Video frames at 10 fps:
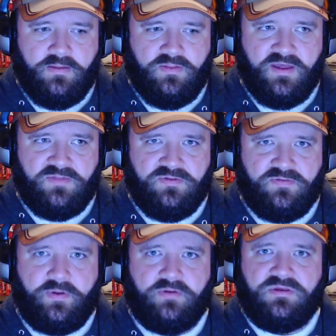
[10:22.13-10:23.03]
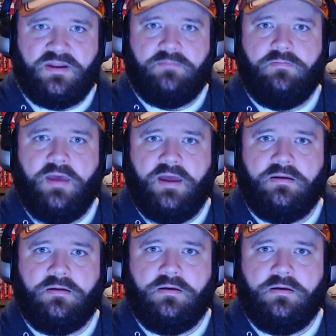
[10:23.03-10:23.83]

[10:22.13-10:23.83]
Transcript: that this person I met